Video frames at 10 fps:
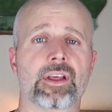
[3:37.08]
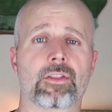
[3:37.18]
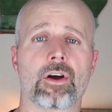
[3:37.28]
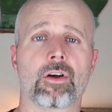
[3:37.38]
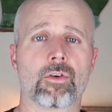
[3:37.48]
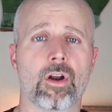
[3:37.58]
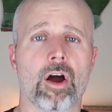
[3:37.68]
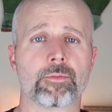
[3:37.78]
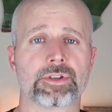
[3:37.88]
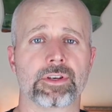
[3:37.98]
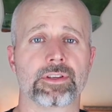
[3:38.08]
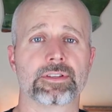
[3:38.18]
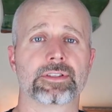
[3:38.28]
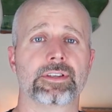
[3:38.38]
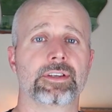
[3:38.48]
Now the other option
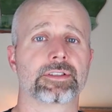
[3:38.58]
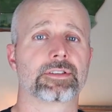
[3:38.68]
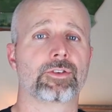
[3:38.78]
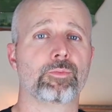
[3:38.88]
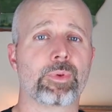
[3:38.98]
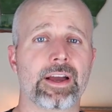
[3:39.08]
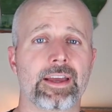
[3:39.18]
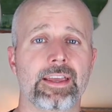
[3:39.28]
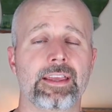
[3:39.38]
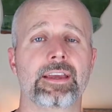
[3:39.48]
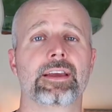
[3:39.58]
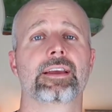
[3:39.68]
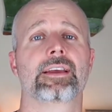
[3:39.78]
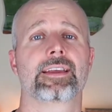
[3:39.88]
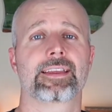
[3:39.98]
is to pay
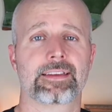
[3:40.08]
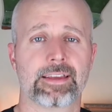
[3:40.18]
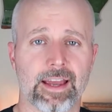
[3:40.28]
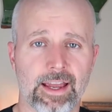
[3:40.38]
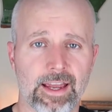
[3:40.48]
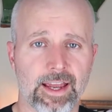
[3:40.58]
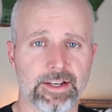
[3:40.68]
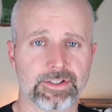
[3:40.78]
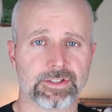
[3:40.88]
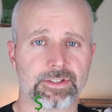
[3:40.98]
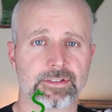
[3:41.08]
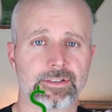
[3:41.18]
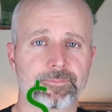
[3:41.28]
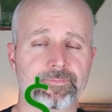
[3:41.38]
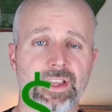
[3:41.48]
cash,
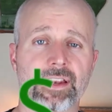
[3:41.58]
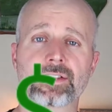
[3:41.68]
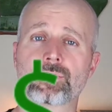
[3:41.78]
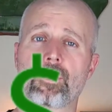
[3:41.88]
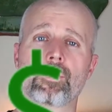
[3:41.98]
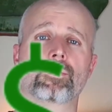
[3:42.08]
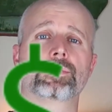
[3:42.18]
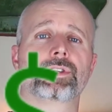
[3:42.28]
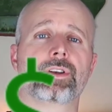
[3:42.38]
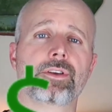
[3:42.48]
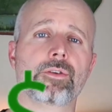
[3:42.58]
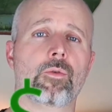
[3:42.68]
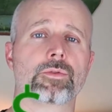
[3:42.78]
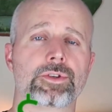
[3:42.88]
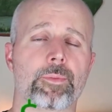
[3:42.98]
and that's what we want you to do.
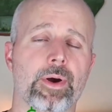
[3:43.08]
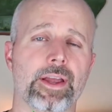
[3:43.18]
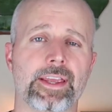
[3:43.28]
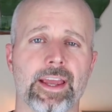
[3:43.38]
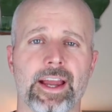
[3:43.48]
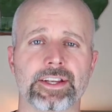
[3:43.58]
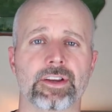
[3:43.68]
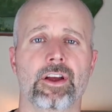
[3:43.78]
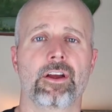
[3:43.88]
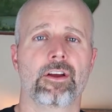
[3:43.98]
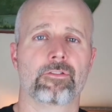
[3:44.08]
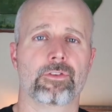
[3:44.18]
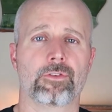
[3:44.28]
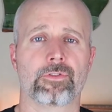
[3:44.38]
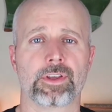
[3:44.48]
We want you to pay cash
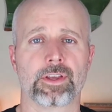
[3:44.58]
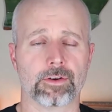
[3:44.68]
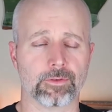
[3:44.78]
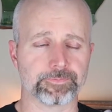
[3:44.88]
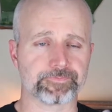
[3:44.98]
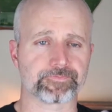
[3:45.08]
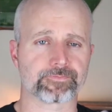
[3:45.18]
for a vehicle.